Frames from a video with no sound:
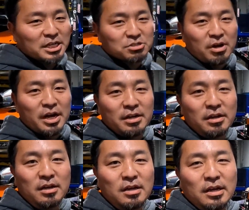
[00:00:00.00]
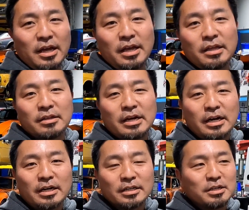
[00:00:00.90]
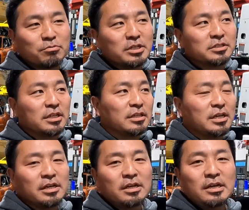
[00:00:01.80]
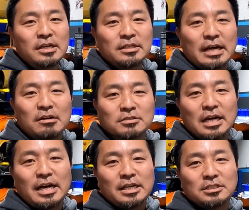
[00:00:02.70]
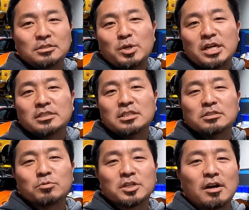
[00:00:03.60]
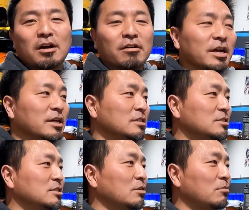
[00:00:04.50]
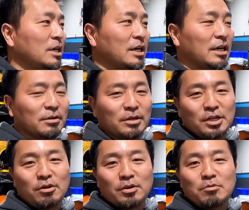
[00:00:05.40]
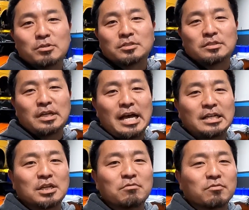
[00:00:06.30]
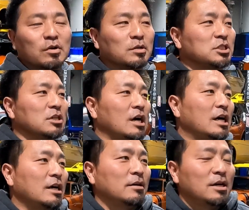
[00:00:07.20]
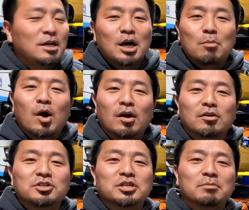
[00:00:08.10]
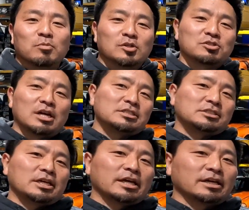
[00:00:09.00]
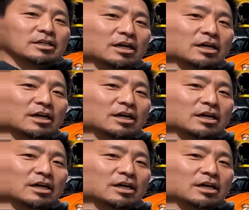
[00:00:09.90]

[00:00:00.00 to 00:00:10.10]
by trade, and he recently downsized because he's retiring. So he was asking for a partnership, or should I say,